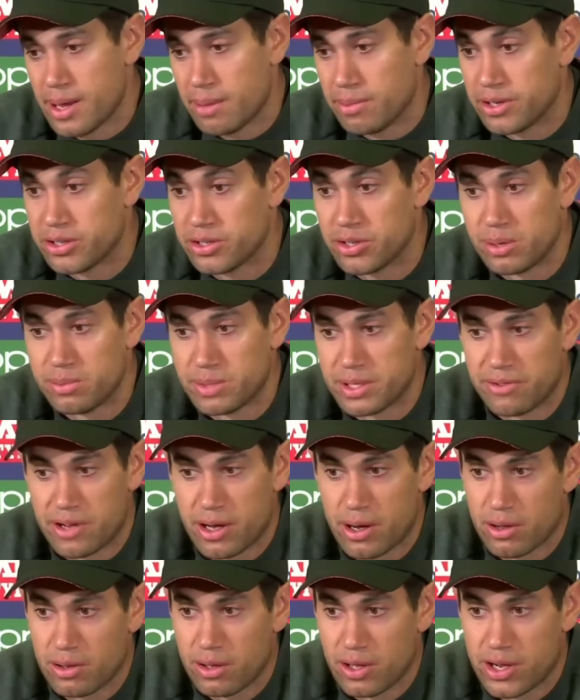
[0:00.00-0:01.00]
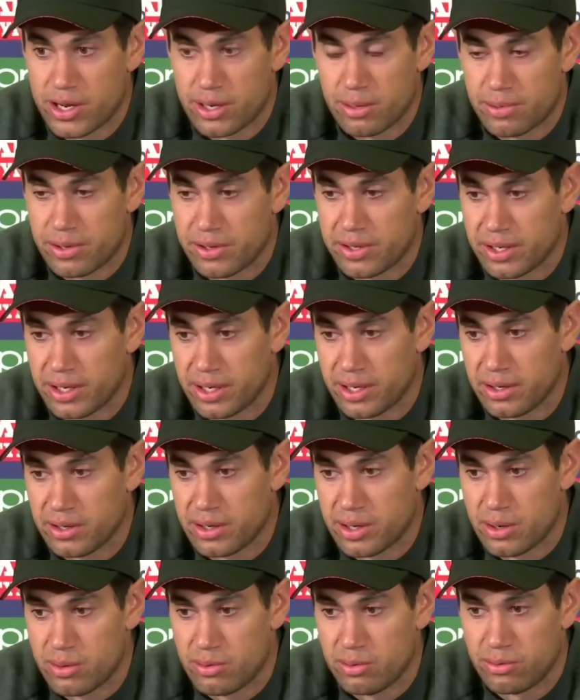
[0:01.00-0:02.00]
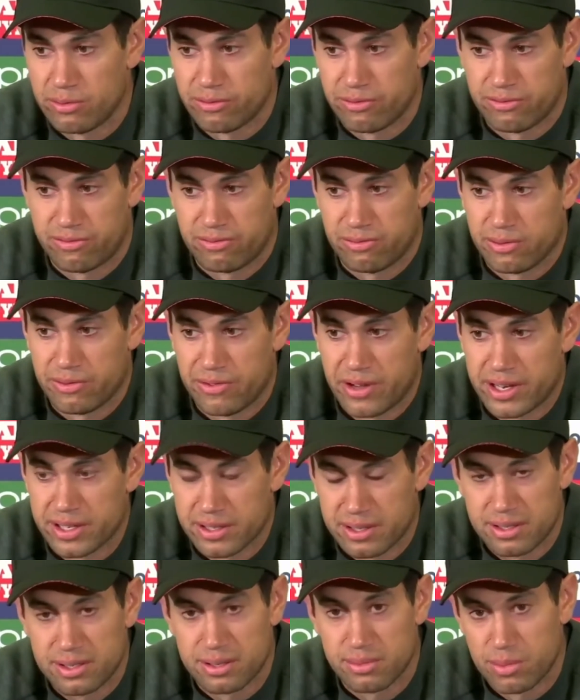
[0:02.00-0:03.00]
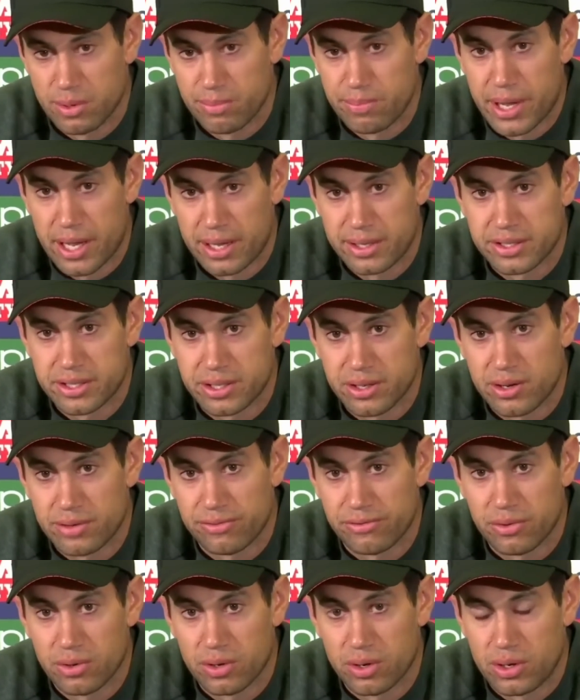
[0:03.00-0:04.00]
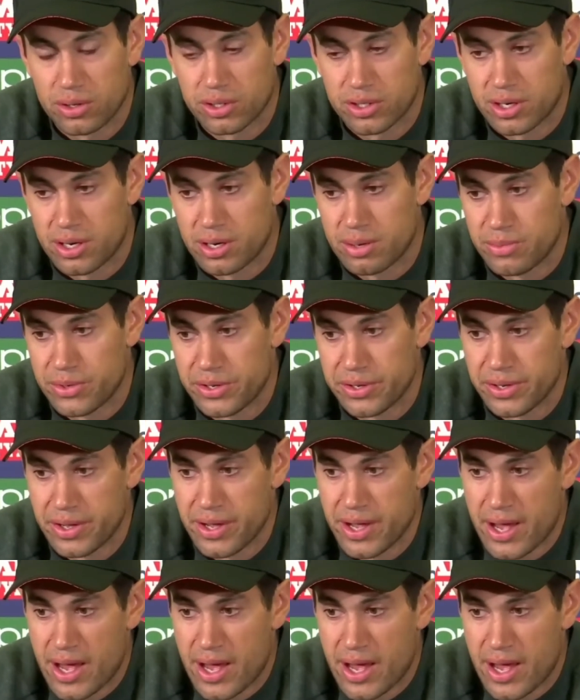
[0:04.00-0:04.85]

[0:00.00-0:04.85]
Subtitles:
But in terms of our lineup, I think we've had a similar balanced side for a long time,